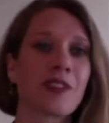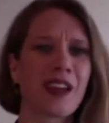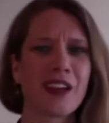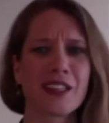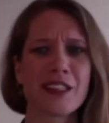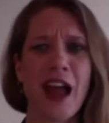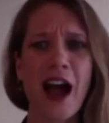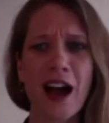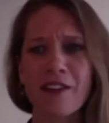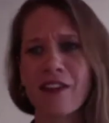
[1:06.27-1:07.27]
just
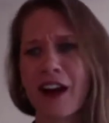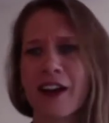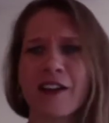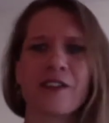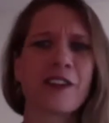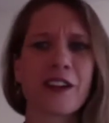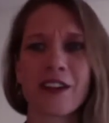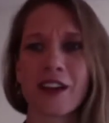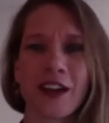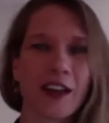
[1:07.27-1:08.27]
have kind of
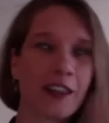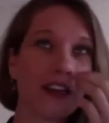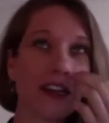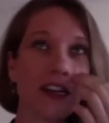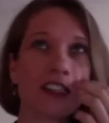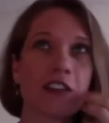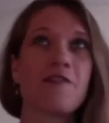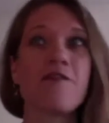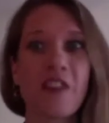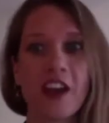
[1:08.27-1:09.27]
the need to
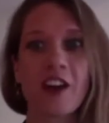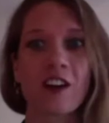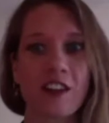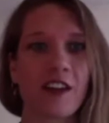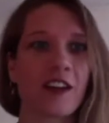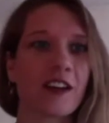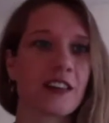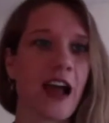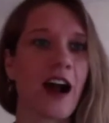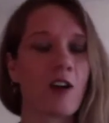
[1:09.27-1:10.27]
figure things
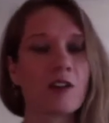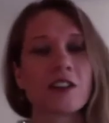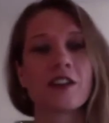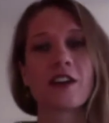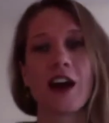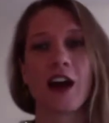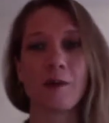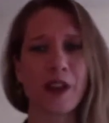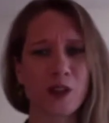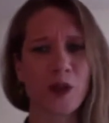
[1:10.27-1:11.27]
out.
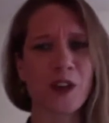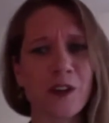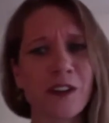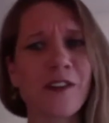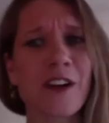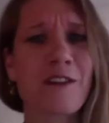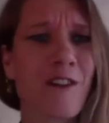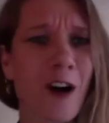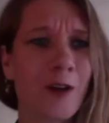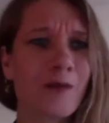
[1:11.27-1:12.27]
Because when you live on a
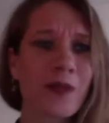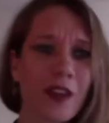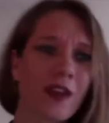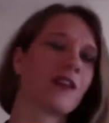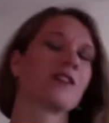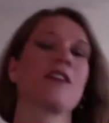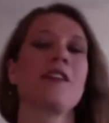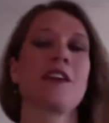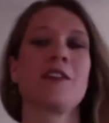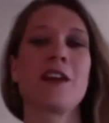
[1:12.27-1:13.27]
farm, it's not like
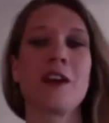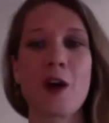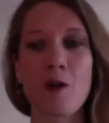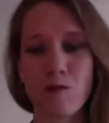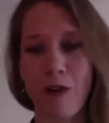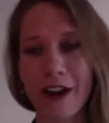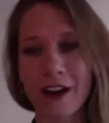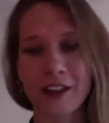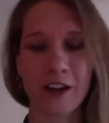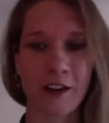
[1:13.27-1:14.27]
you can go running
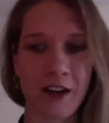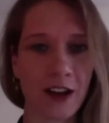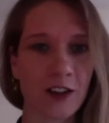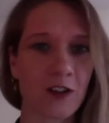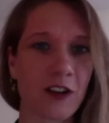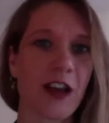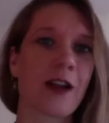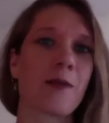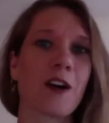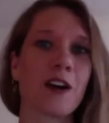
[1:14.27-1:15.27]
to your next door
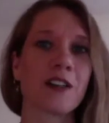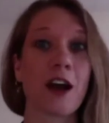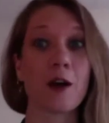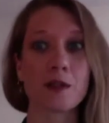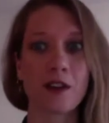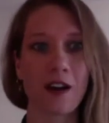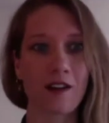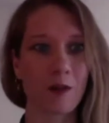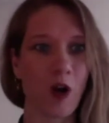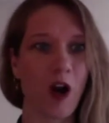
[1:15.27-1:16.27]
neighbor to help solve a
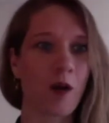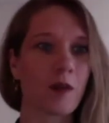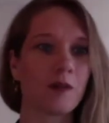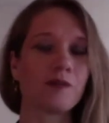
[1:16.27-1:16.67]
problem.